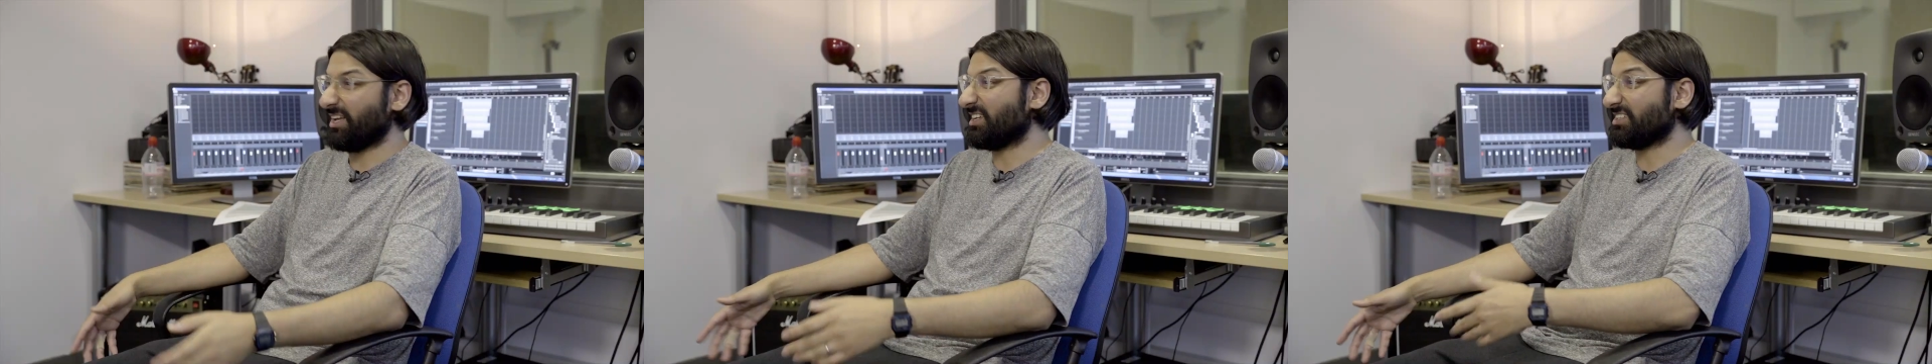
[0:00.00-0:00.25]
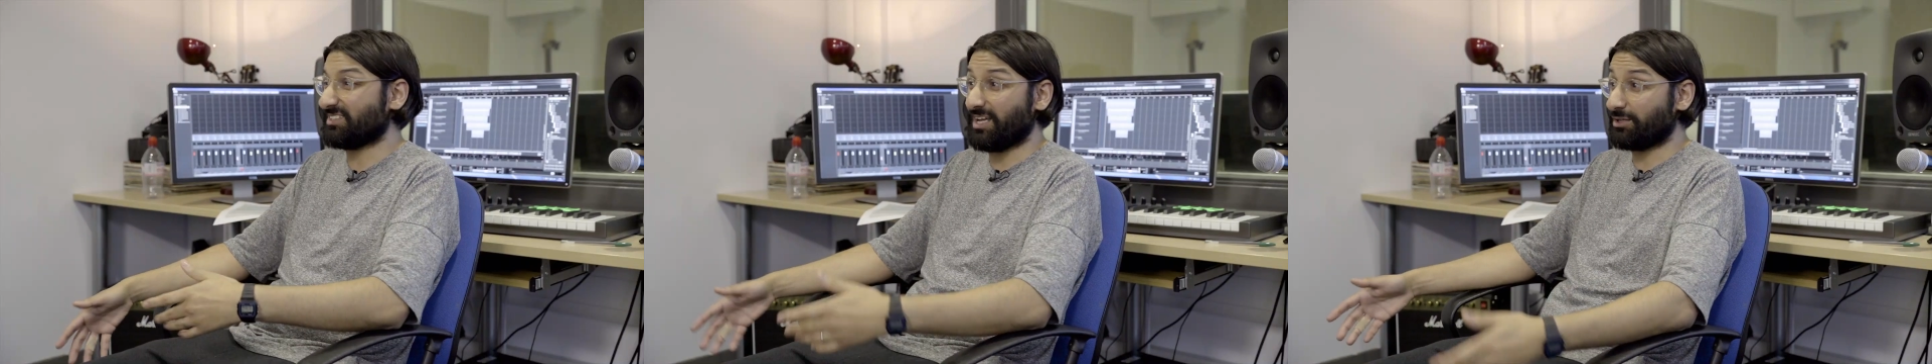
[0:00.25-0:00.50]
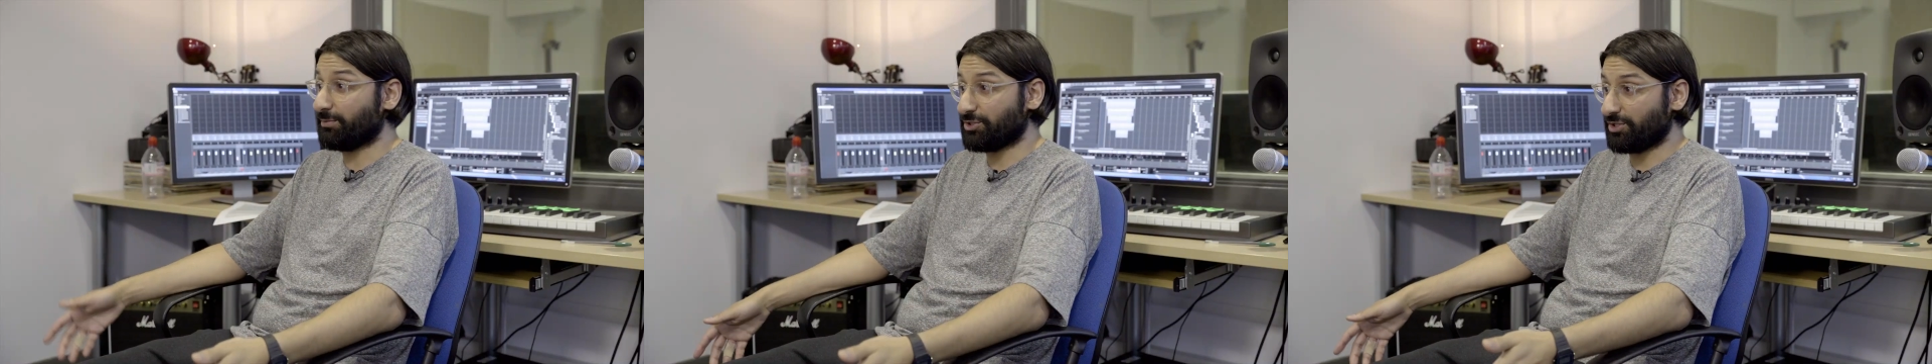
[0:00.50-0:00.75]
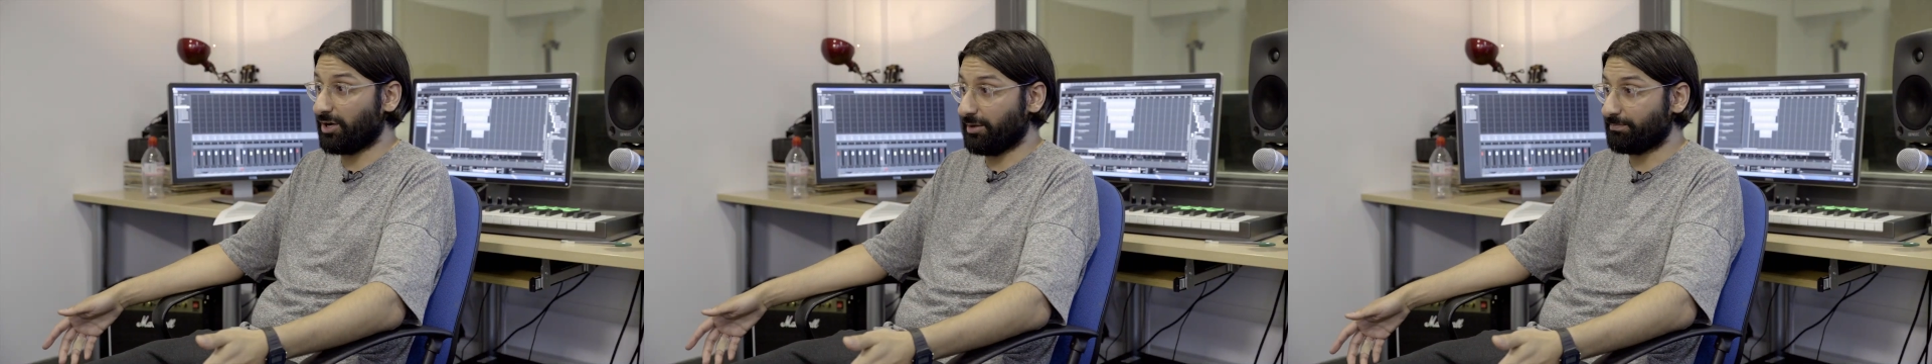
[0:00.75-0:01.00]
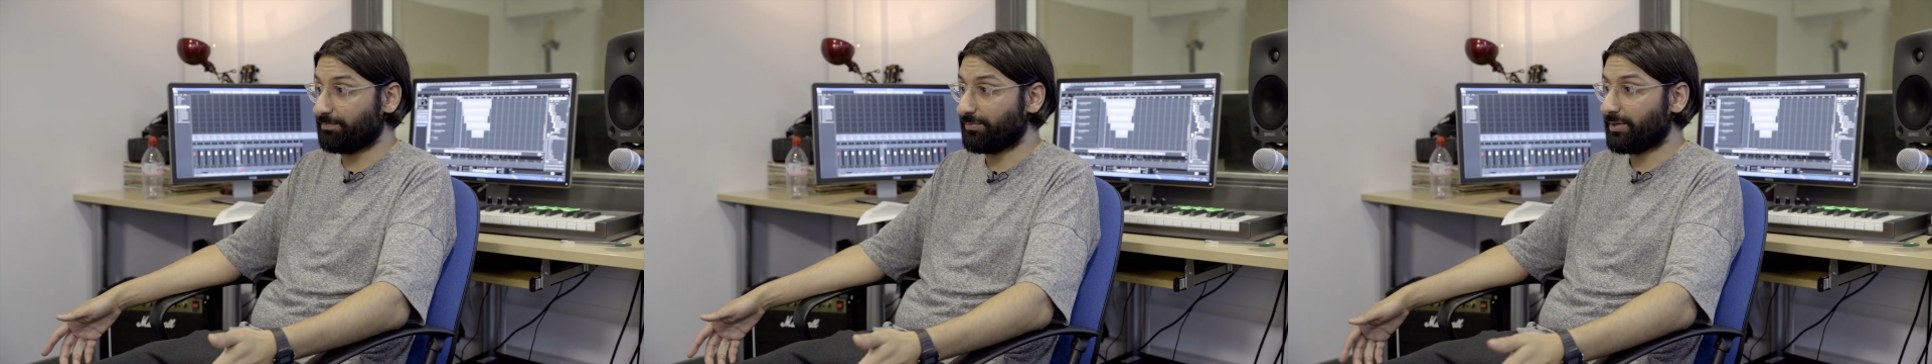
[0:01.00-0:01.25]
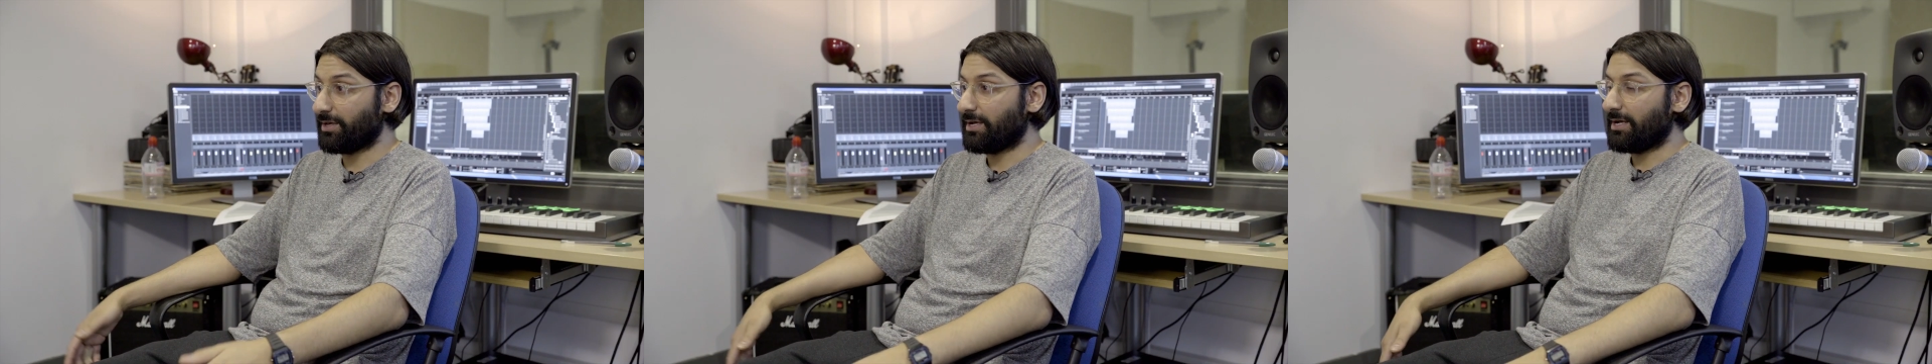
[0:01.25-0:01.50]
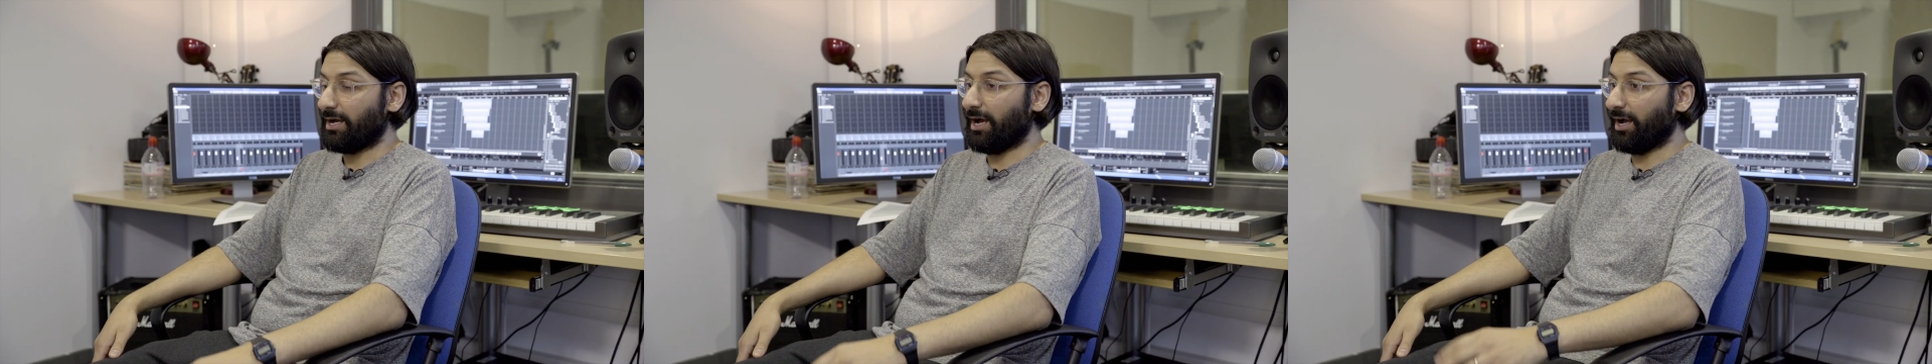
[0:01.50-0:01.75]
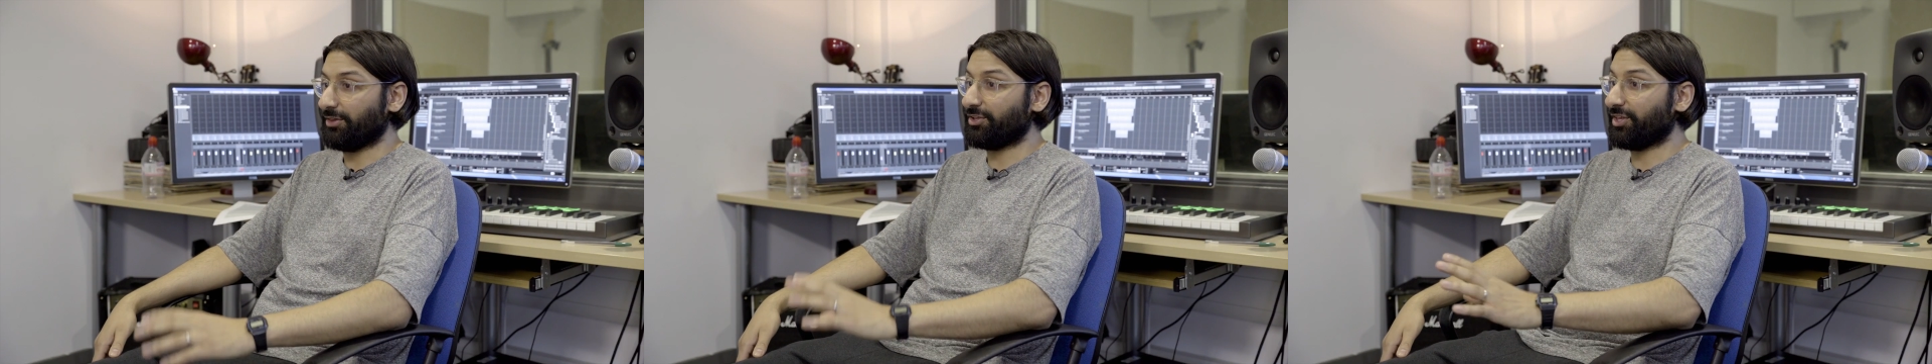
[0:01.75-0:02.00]
it, it doesn't take too much time.
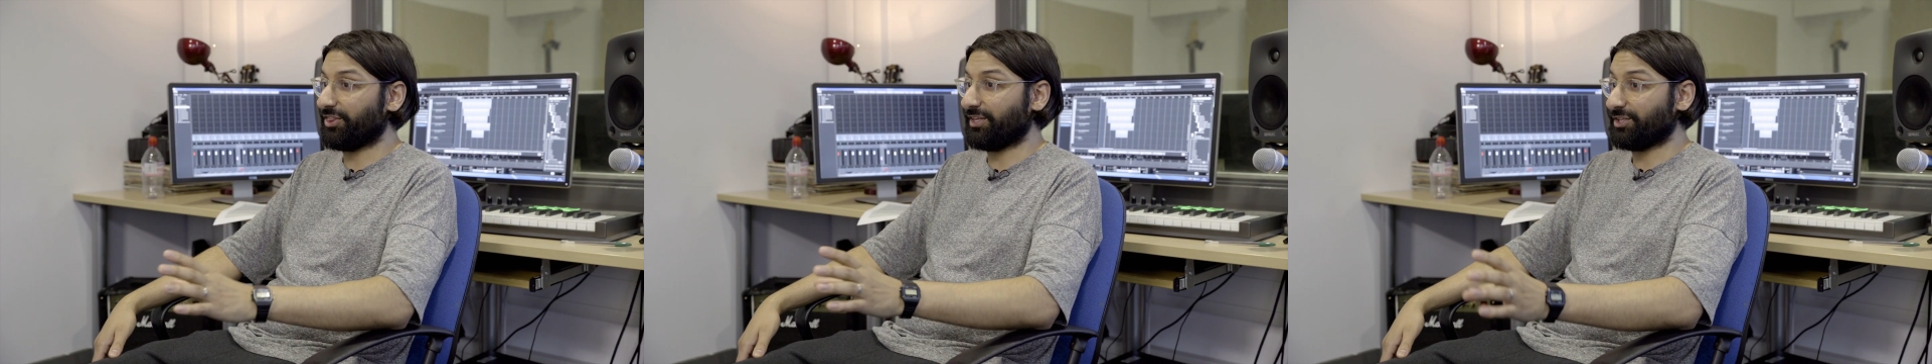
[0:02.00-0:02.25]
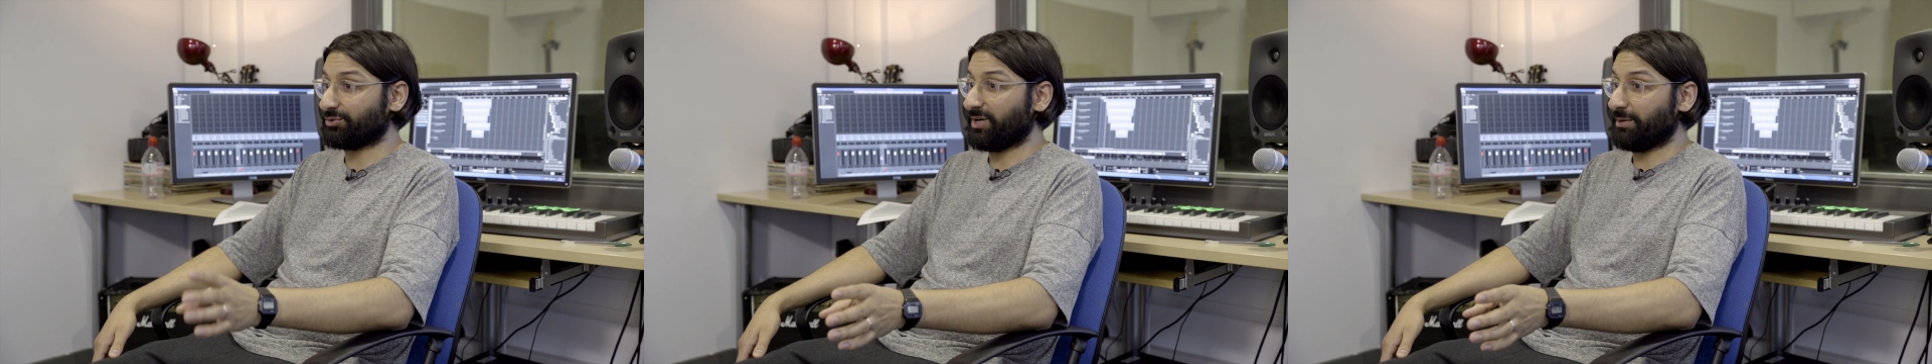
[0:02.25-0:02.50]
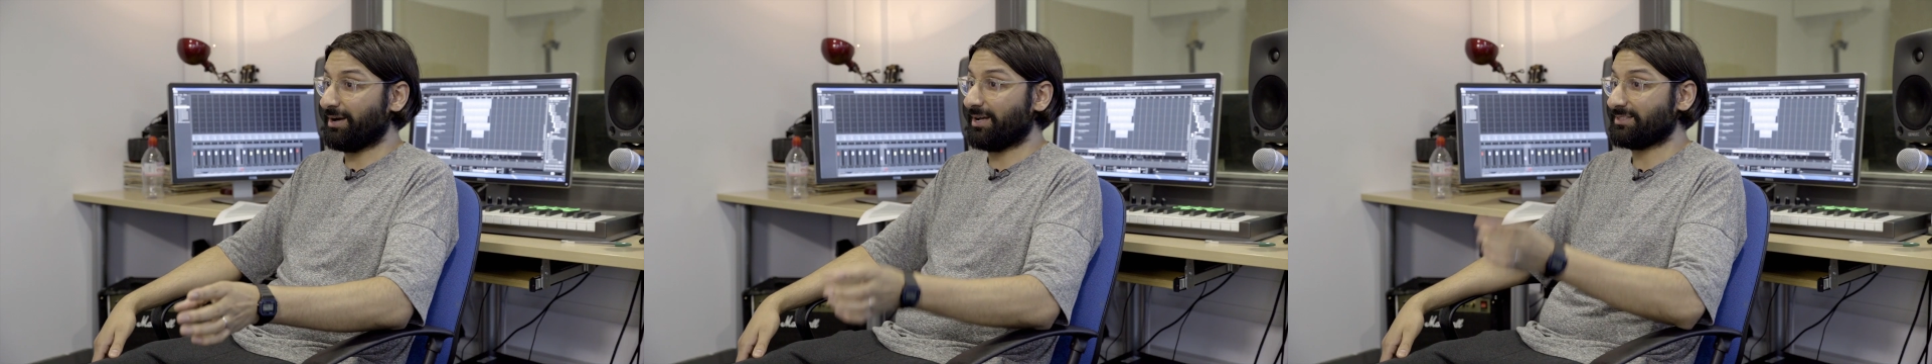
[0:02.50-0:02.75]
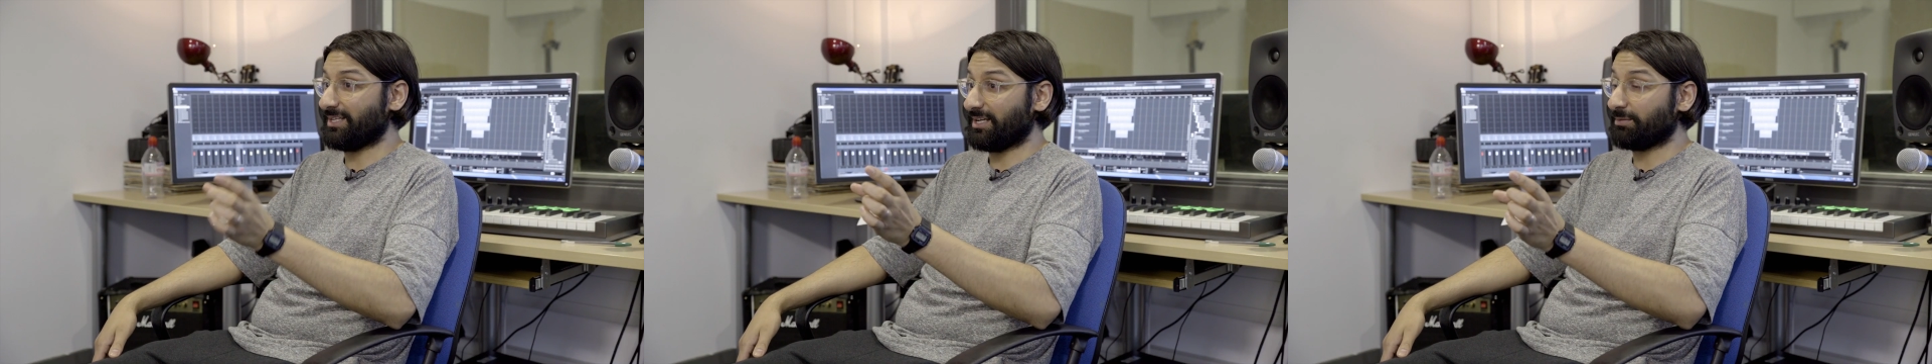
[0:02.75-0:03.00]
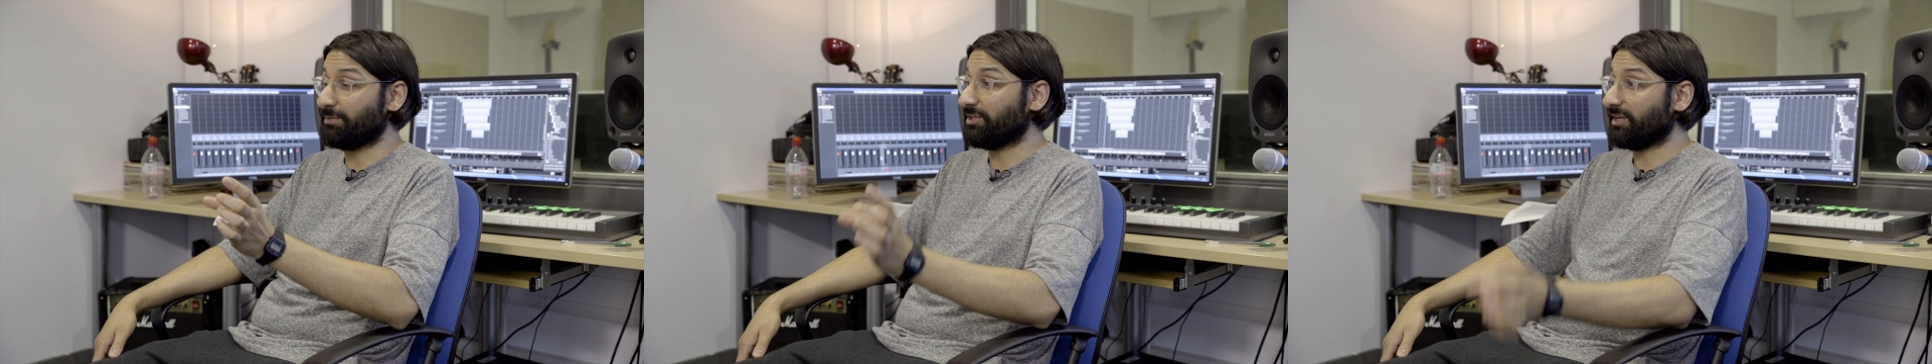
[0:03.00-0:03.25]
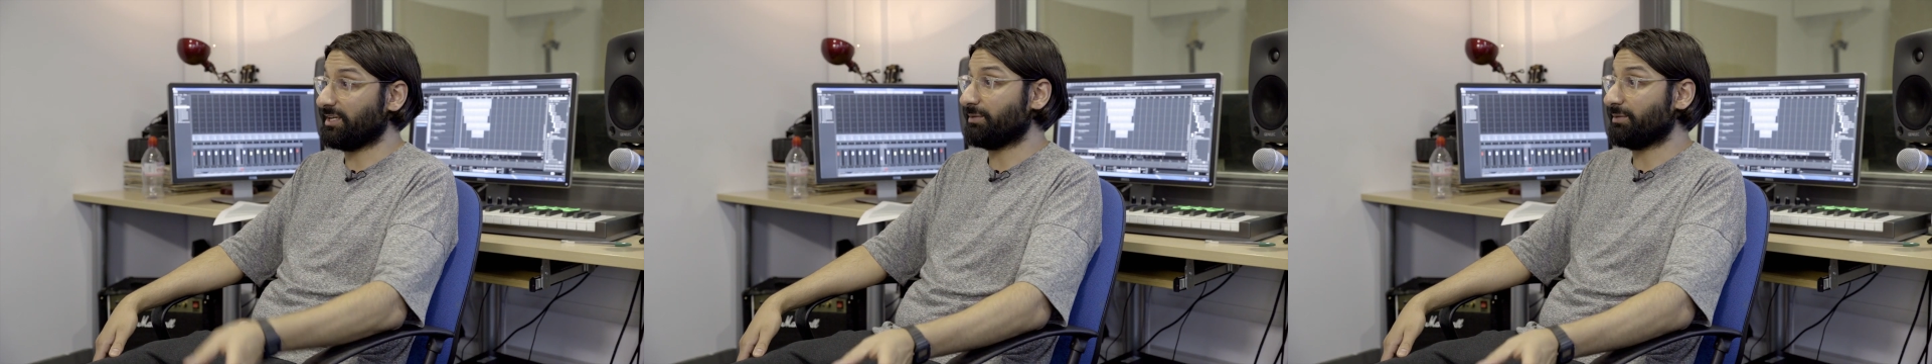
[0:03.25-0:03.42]
The other thing that's great about it is it can be done